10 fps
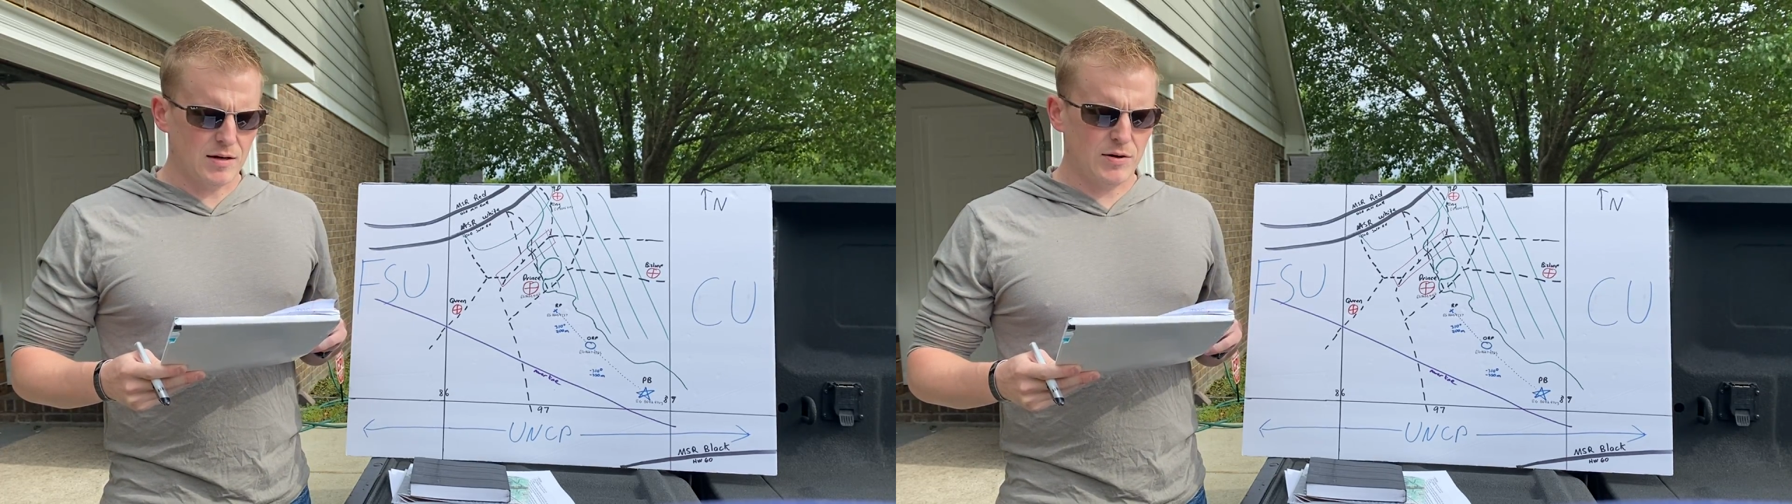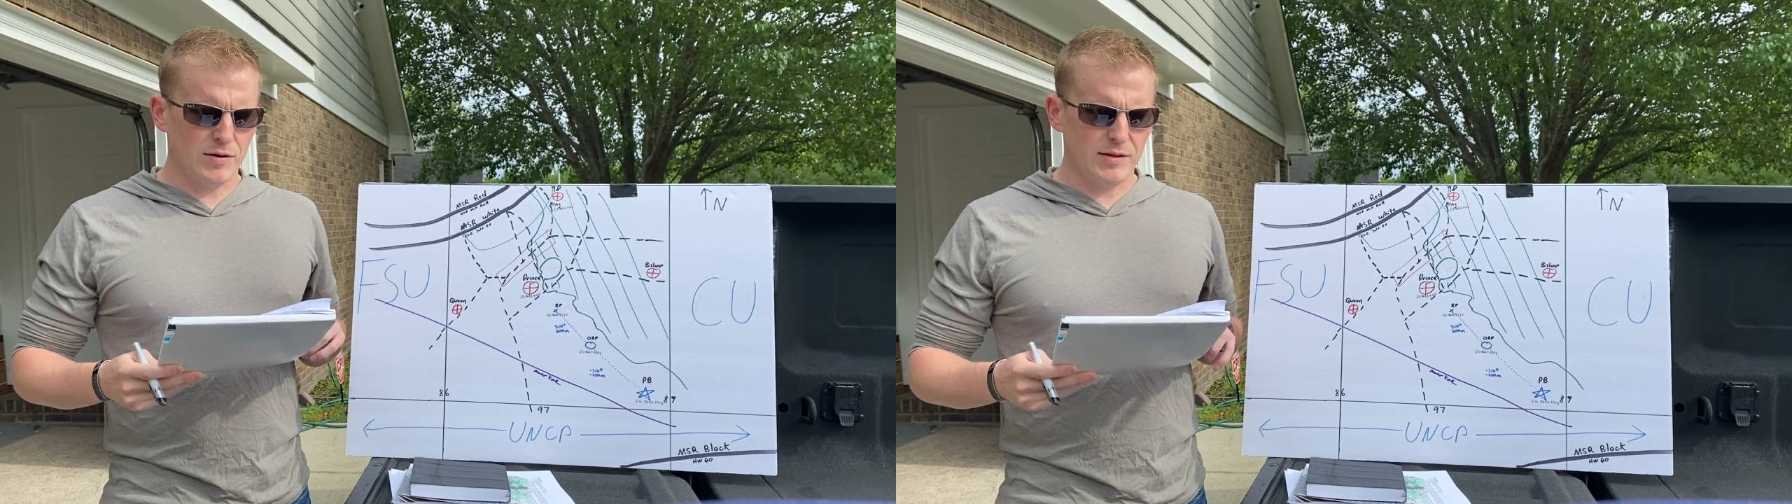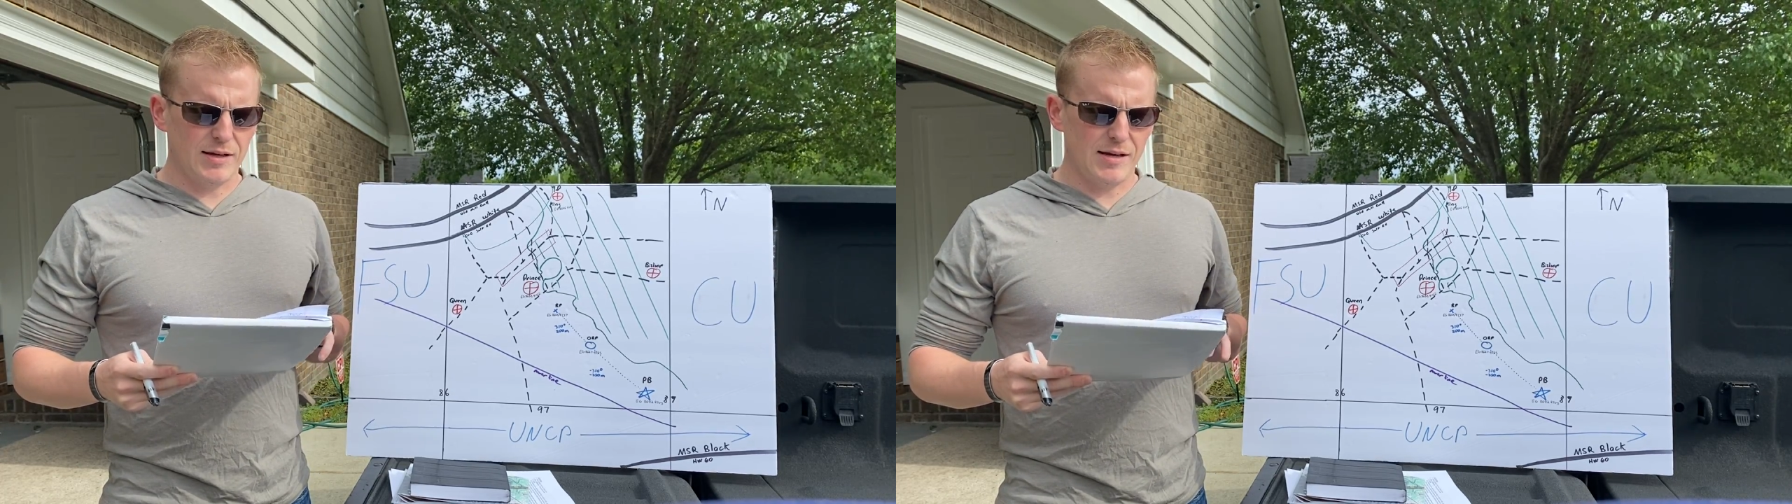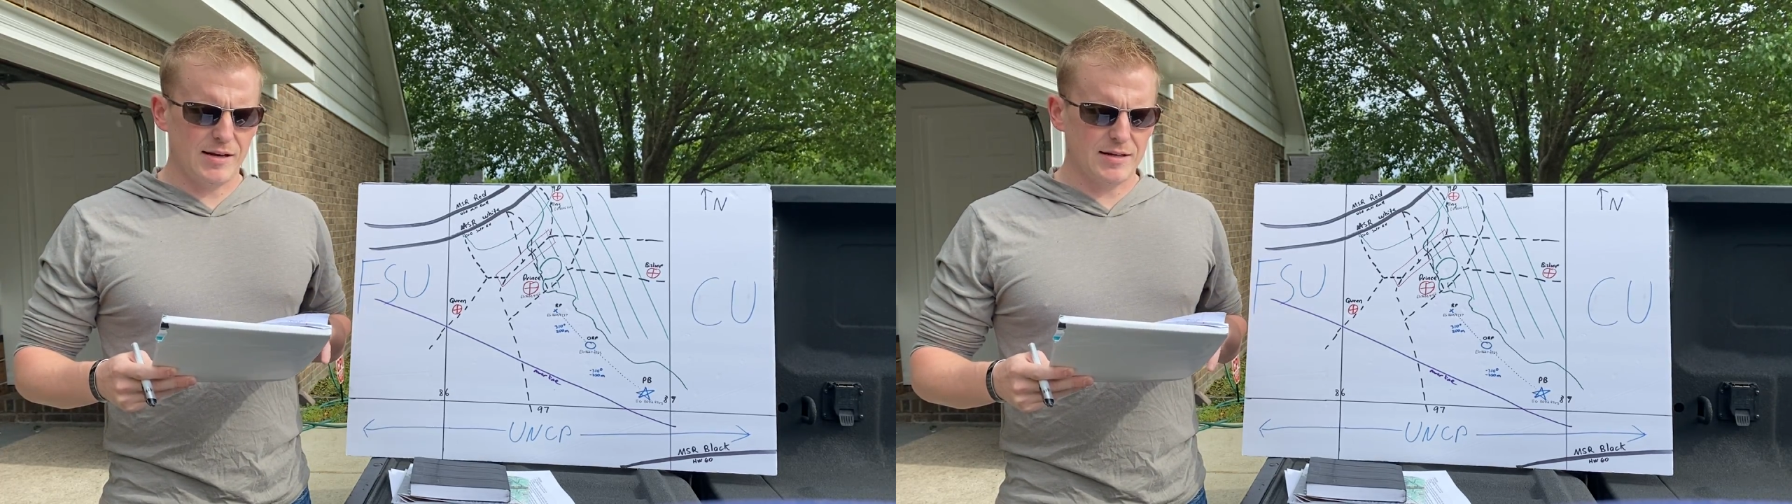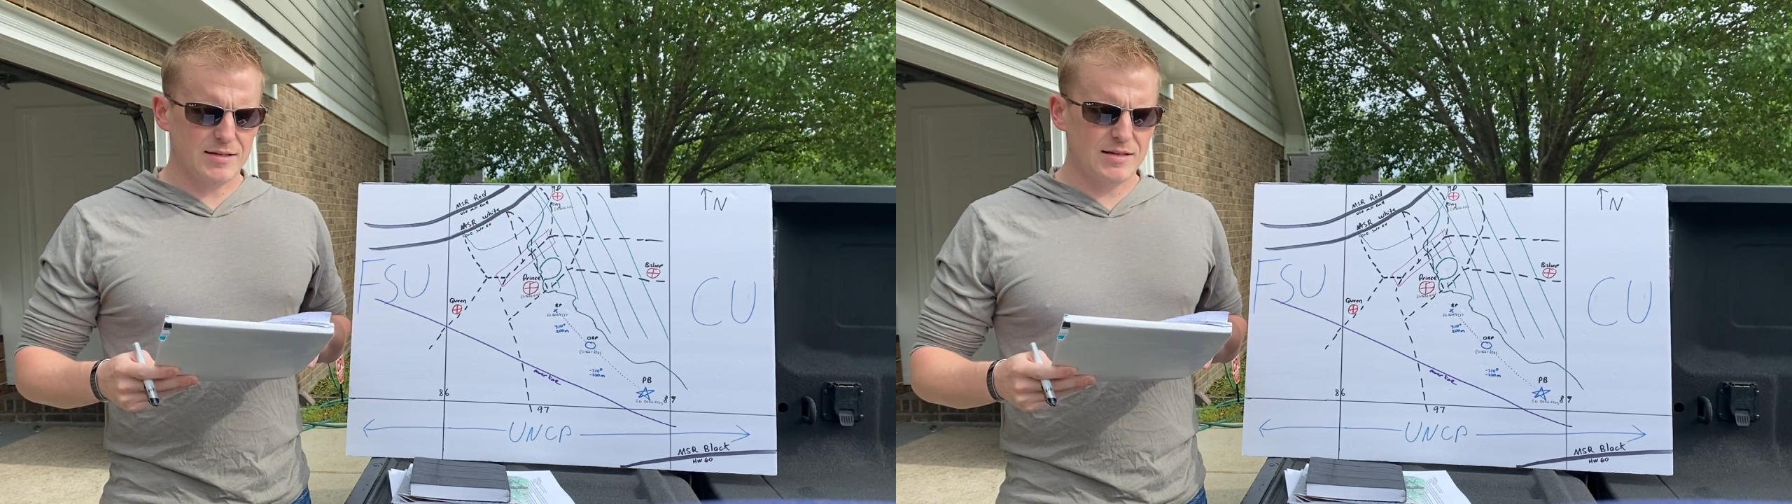Currently, it is